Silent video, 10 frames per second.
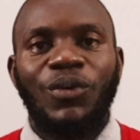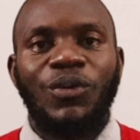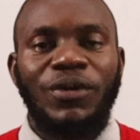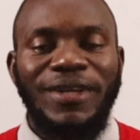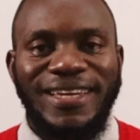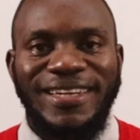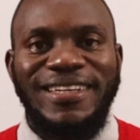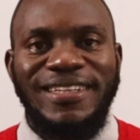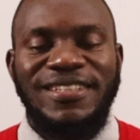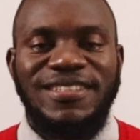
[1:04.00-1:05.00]
or
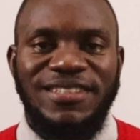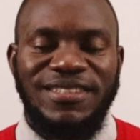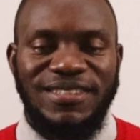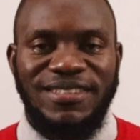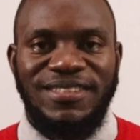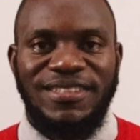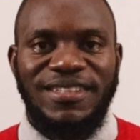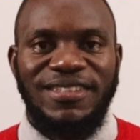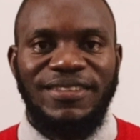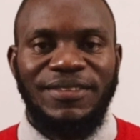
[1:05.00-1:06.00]
kidney disease.
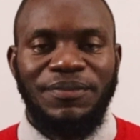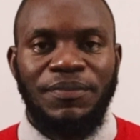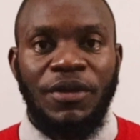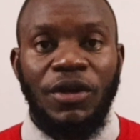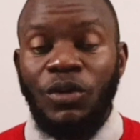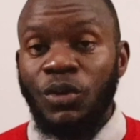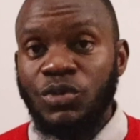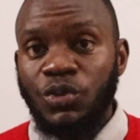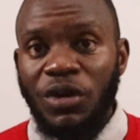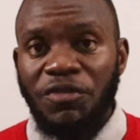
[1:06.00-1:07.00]

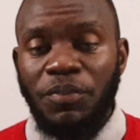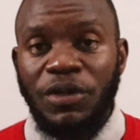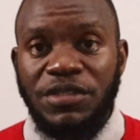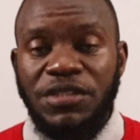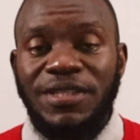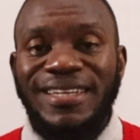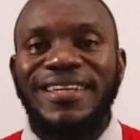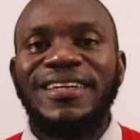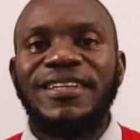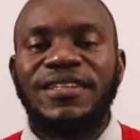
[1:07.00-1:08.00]
Those who have
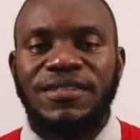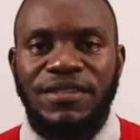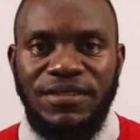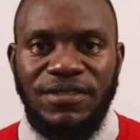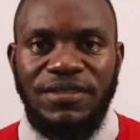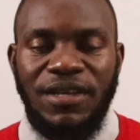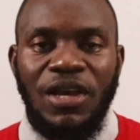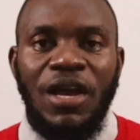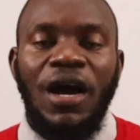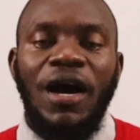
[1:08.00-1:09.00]
polycystic kidney disease
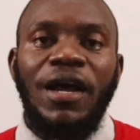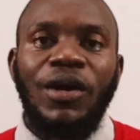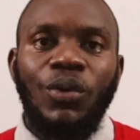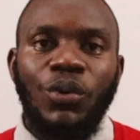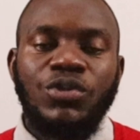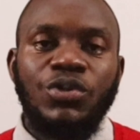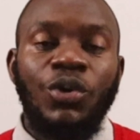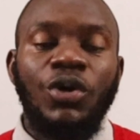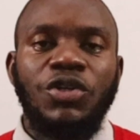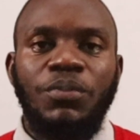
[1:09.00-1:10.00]
are also
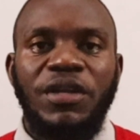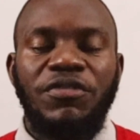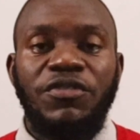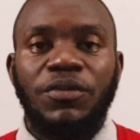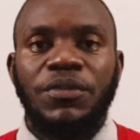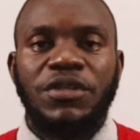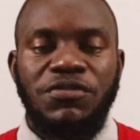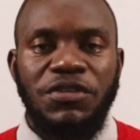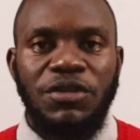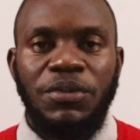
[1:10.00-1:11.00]
going to benefit from
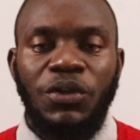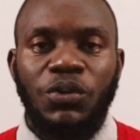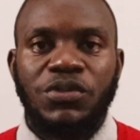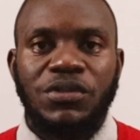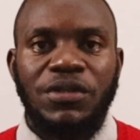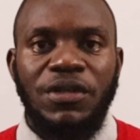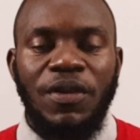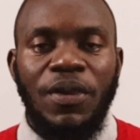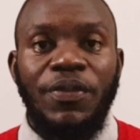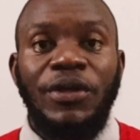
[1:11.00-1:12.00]
this video because
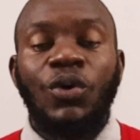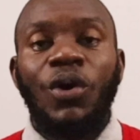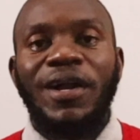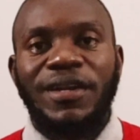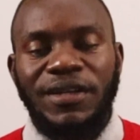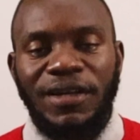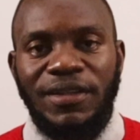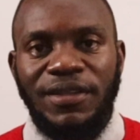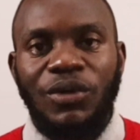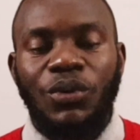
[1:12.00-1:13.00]
they go hand in
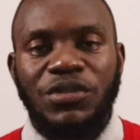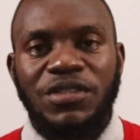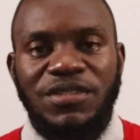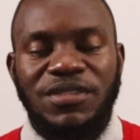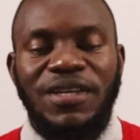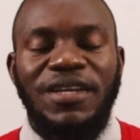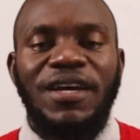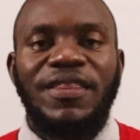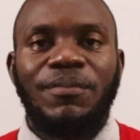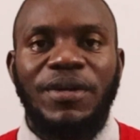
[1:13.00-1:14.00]
hand. The causes
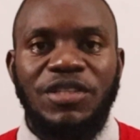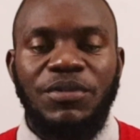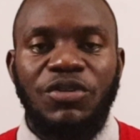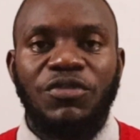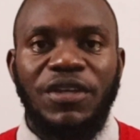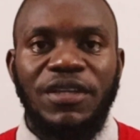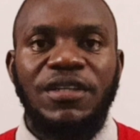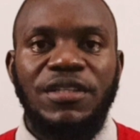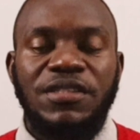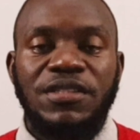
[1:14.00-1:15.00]
and the management of
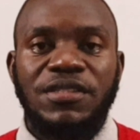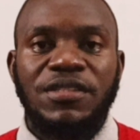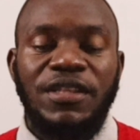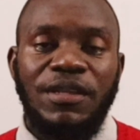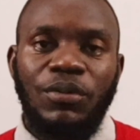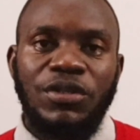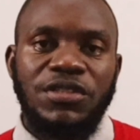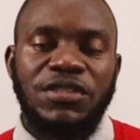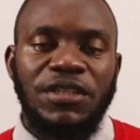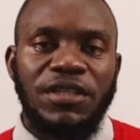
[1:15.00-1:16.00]
kidney disease and the
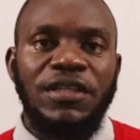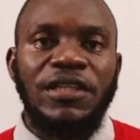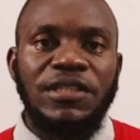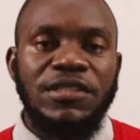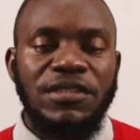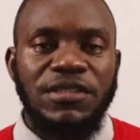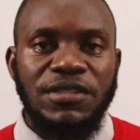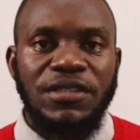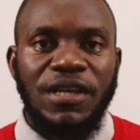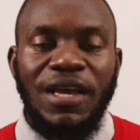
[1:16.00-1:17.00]
polycystic kidney
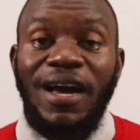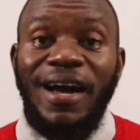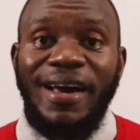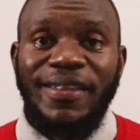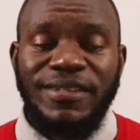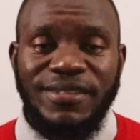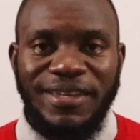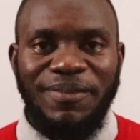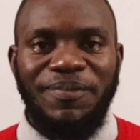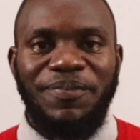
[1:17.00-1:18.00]
disease are the
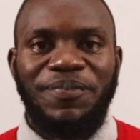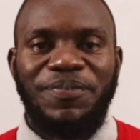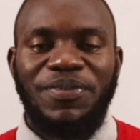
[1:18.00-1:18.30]
same.